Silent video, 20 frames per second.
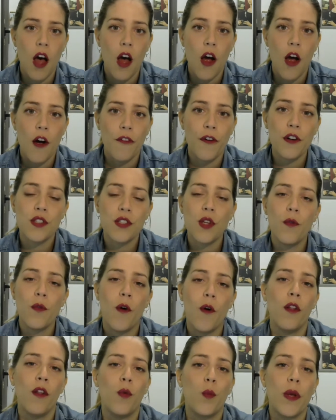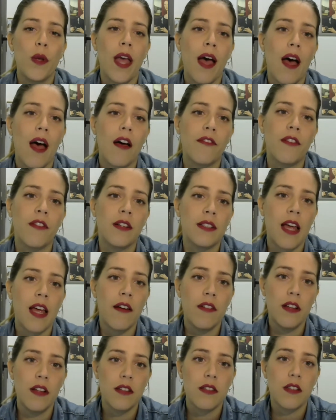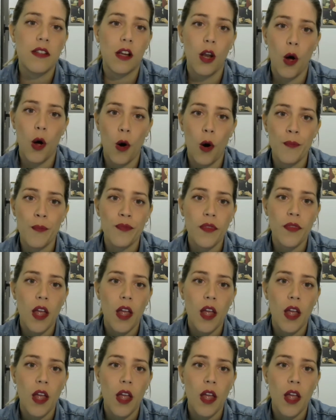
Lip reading: First of all, we have devil's claw,